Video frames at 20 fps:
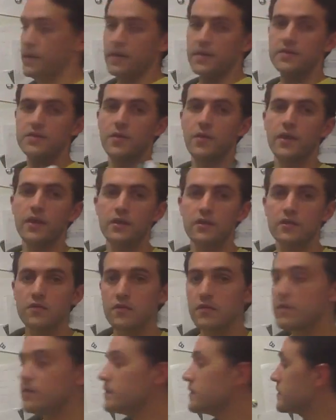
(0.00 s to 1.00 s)
So I
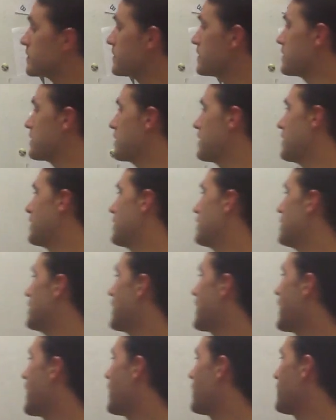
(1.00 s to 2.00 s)
use
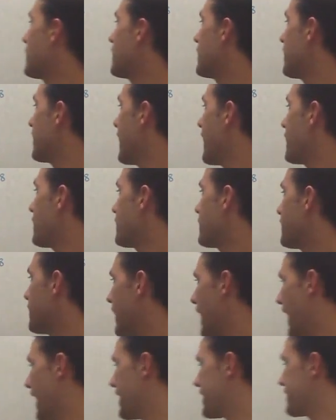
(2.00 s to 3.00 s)
that
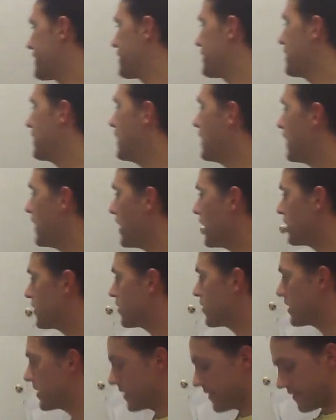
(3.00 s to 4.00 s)
fact in
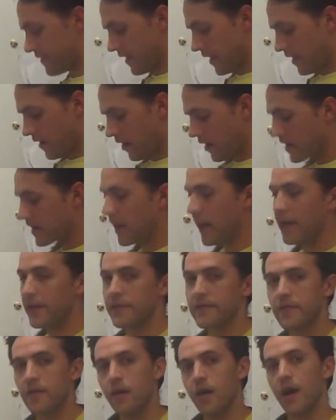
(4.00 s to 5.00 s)
order to say, okay,
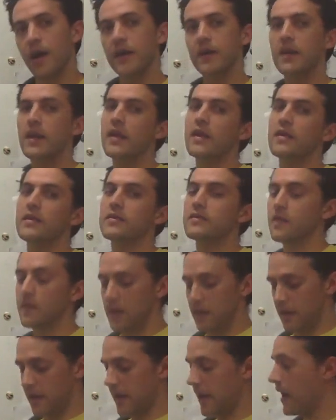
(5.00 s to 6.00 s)
so I need
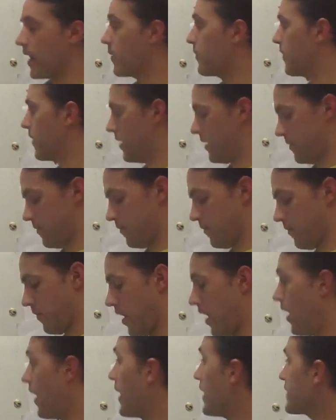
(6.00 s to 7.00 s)
my
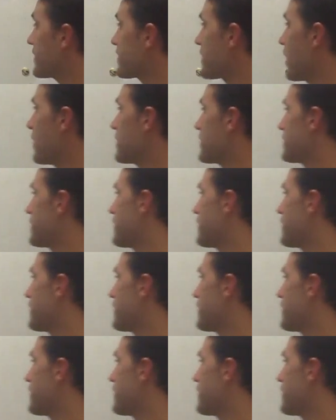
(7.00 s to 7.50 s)
highest common